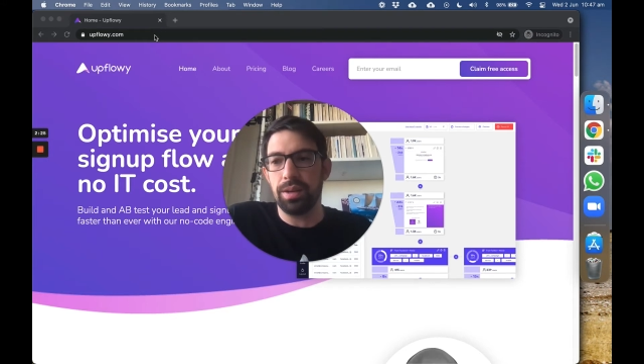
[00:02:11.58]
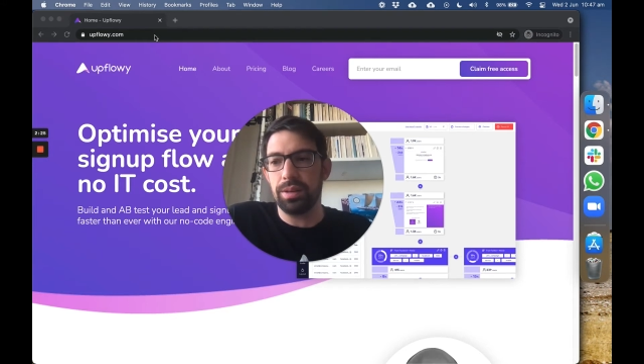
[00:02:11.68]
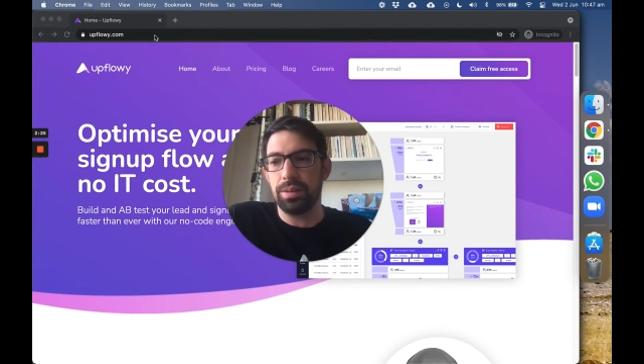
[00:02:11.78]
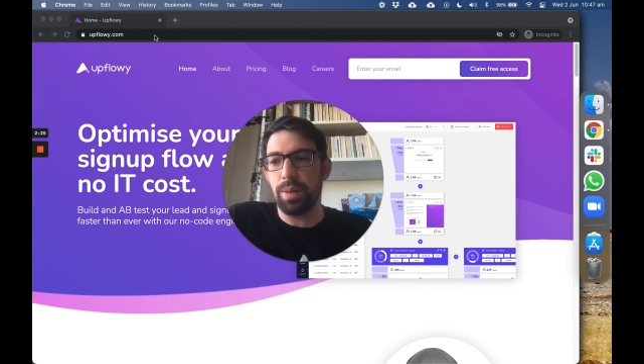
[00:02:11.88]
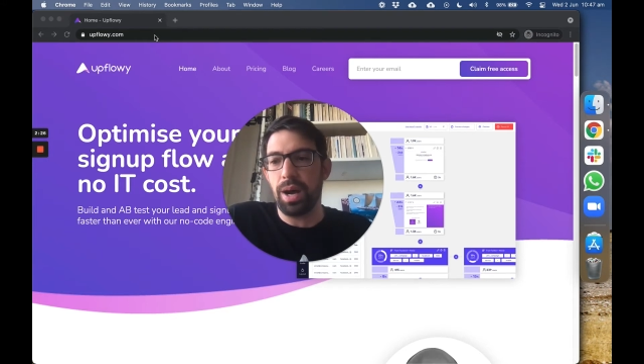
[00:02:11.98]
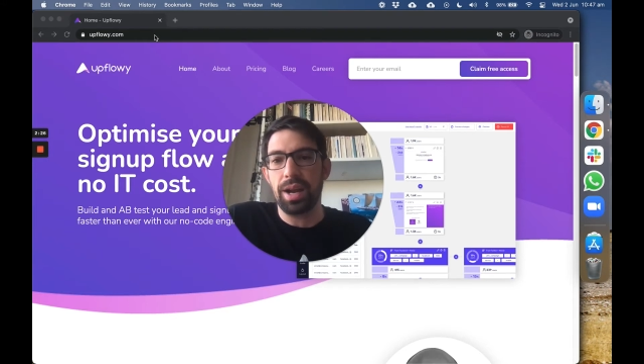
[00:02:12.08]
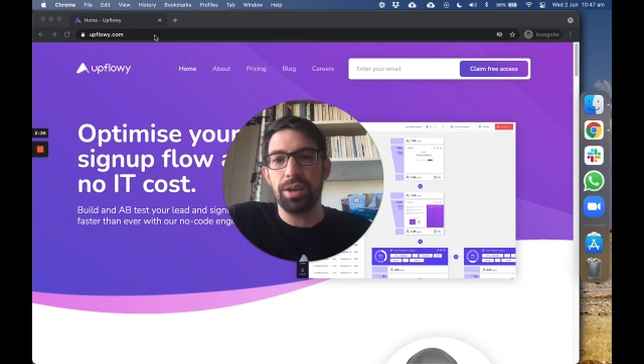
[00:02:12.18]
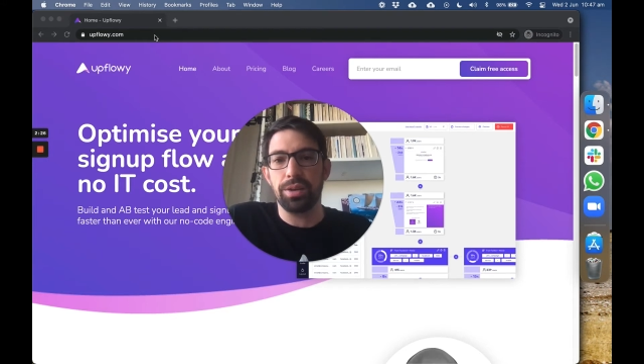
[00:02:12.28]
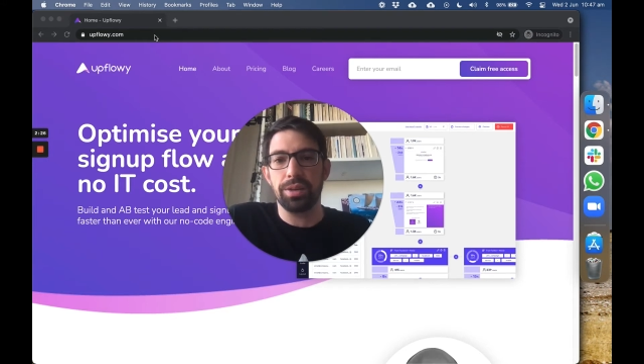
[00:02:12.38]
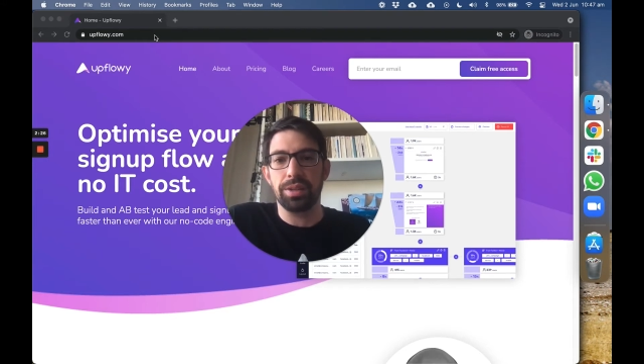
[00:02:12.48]

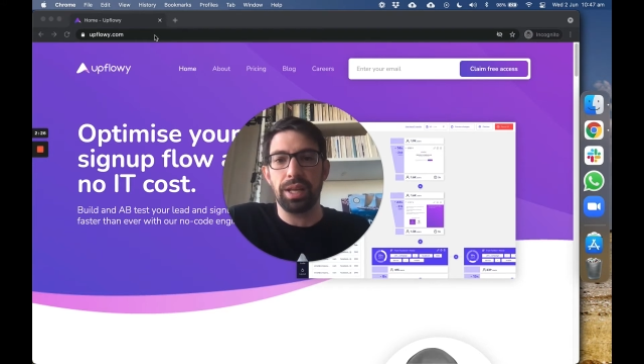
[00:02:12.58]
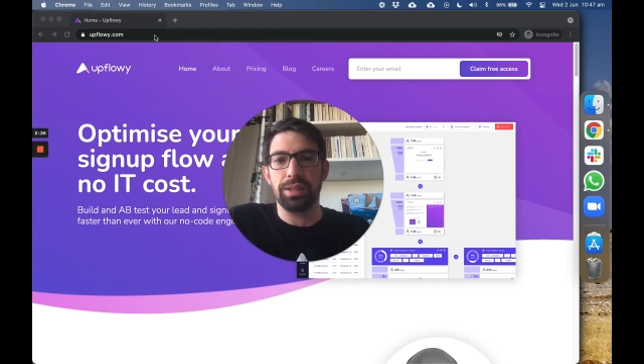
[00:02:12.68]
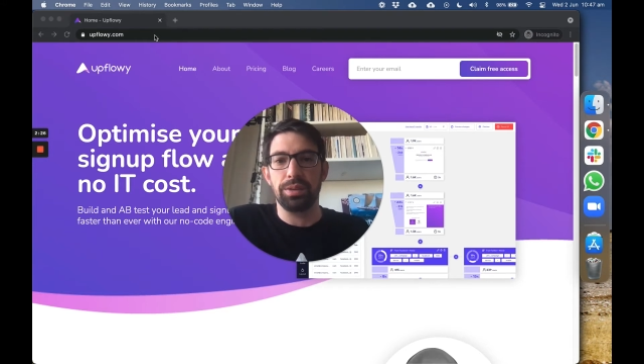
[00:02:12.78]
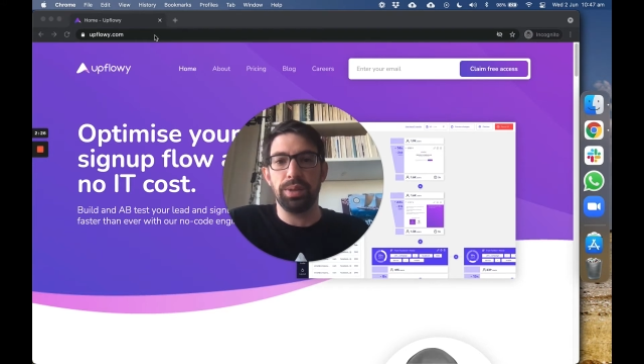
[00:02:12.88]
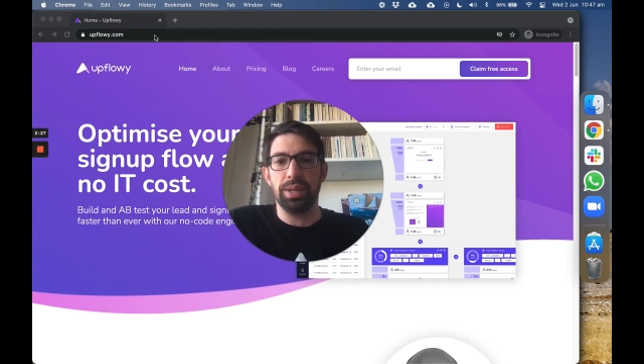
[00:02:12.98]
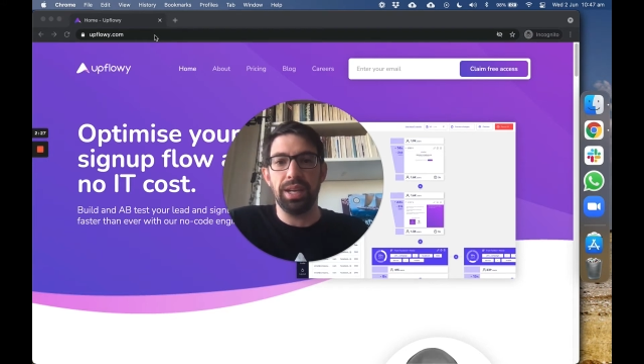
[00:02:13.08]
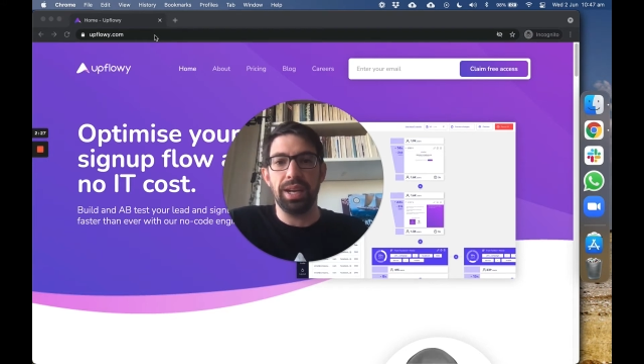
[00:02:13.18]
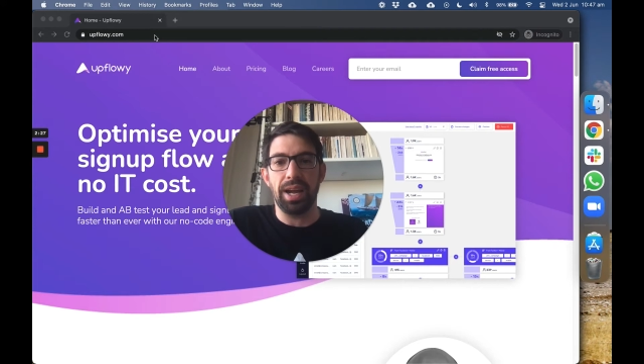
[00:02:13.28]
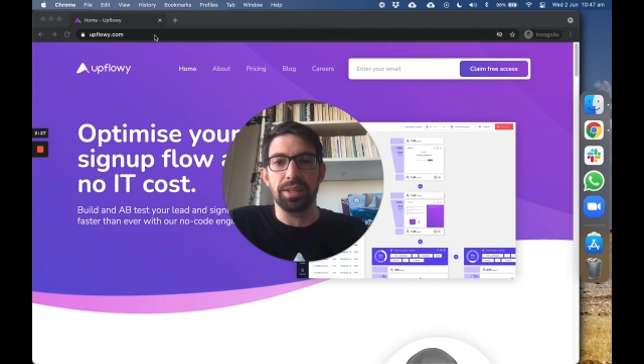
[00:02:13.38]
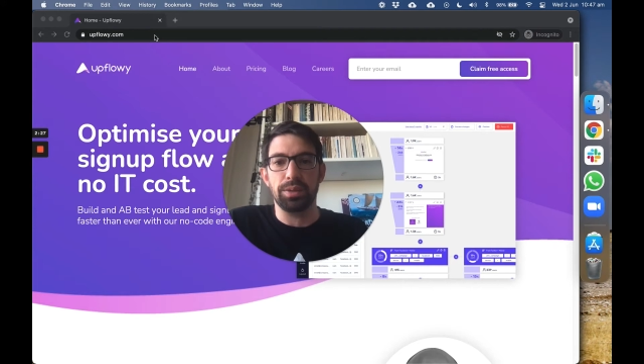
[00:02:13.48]
marketer that really
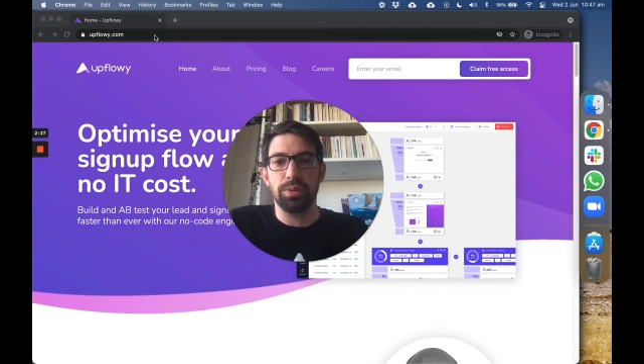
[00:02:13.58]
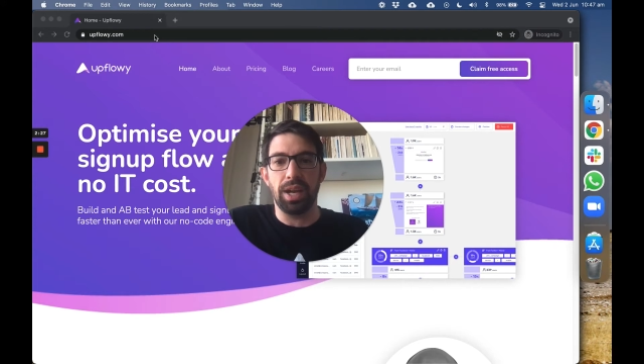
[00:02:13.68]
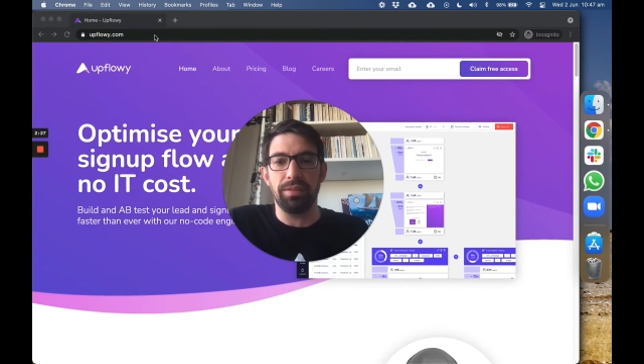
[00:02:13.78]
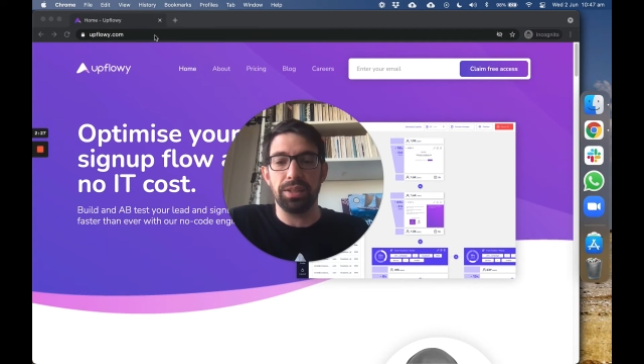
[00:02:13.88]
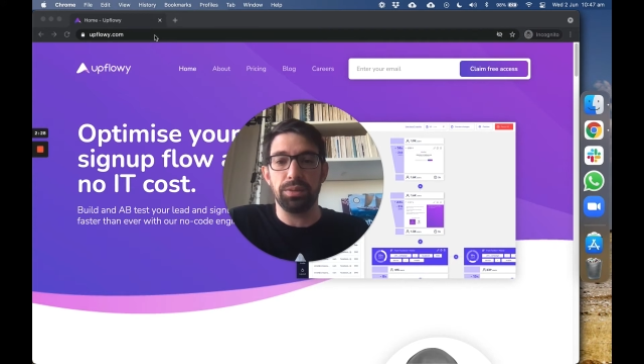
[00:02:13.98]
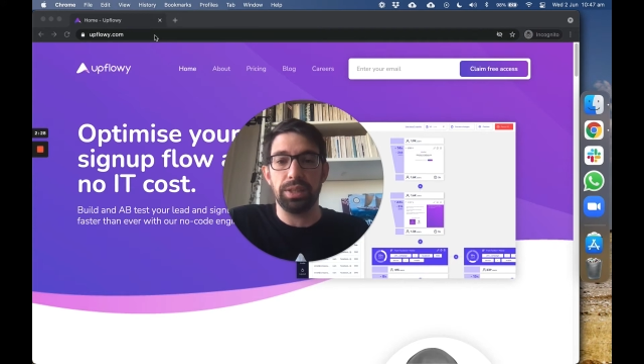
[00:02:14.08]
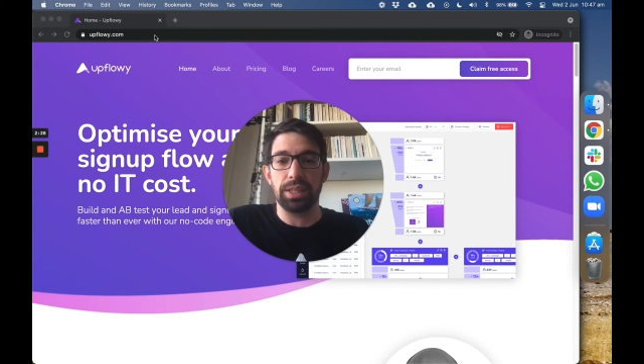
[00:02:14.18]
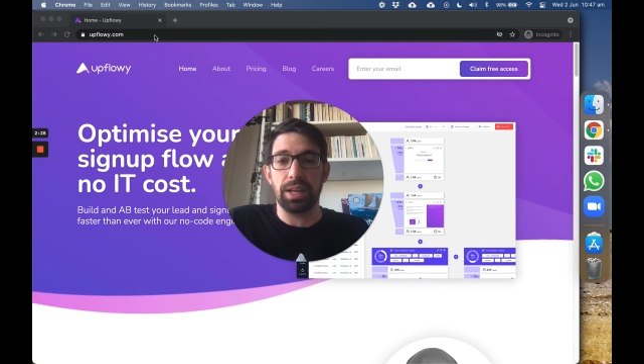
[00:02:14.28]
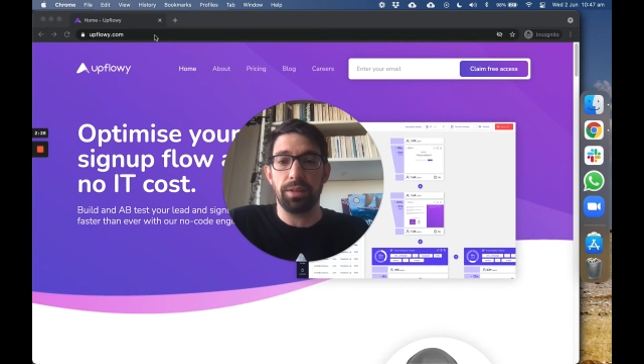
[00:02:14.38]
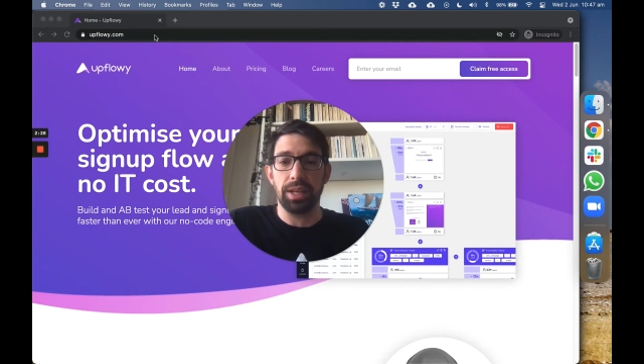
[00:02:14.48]
likes to dive into these
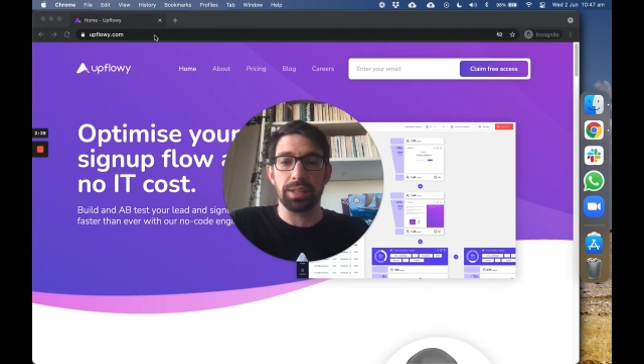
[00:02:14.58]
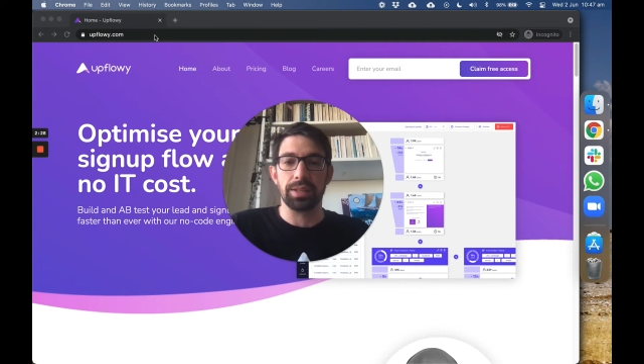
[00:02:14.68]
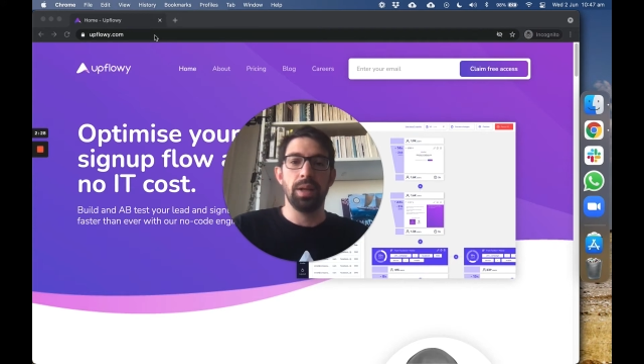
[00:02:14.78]
kind of things.